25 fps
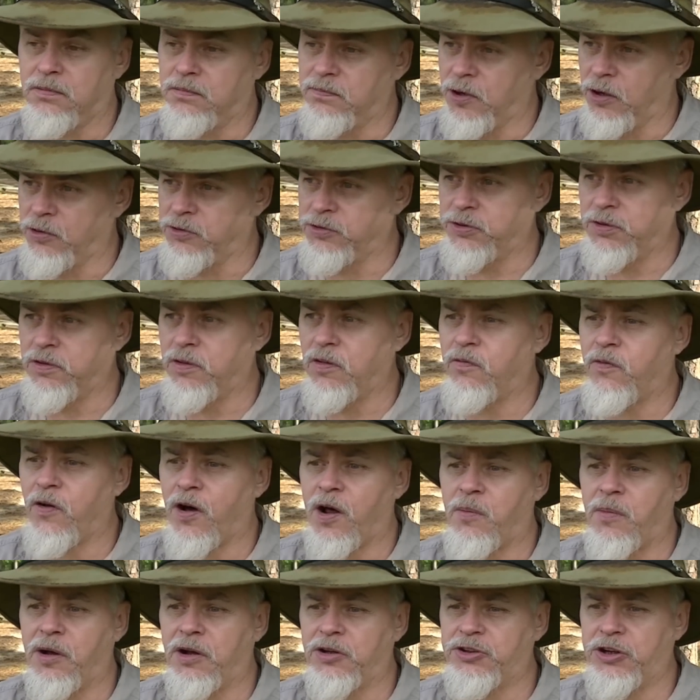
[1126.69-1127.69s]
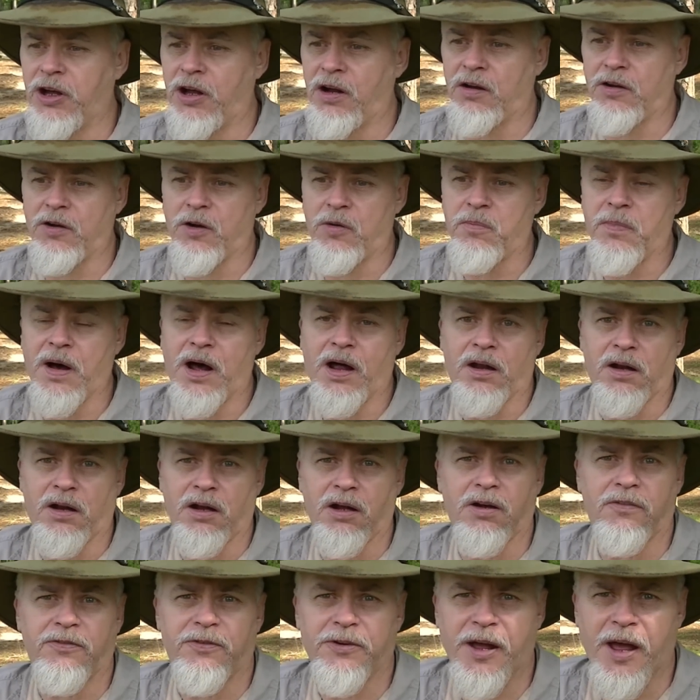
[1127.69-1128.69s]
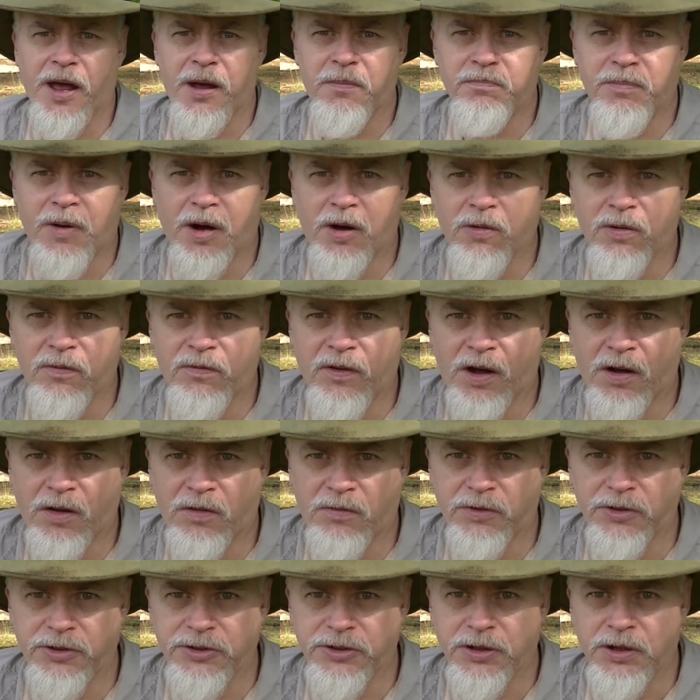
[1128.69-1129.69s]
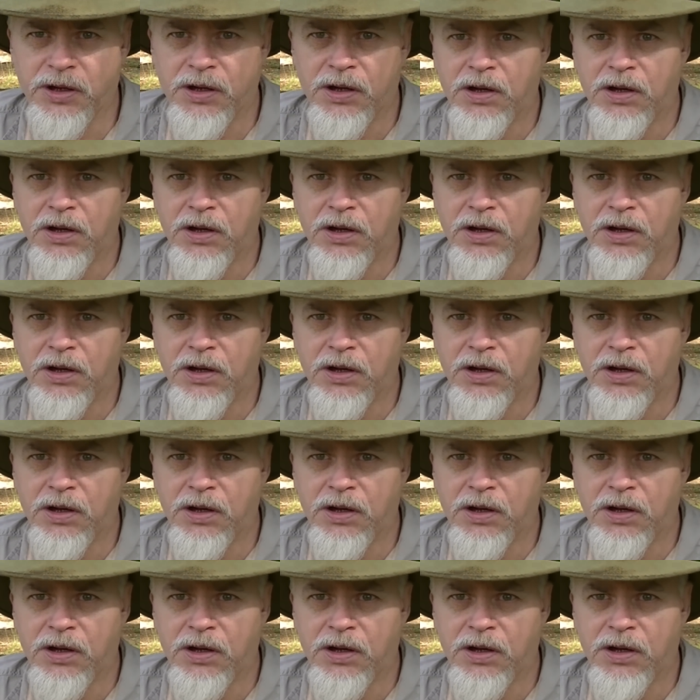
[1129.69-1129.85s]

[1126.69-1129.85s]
Those of you that follow my channel know my love for cap and ball revolvers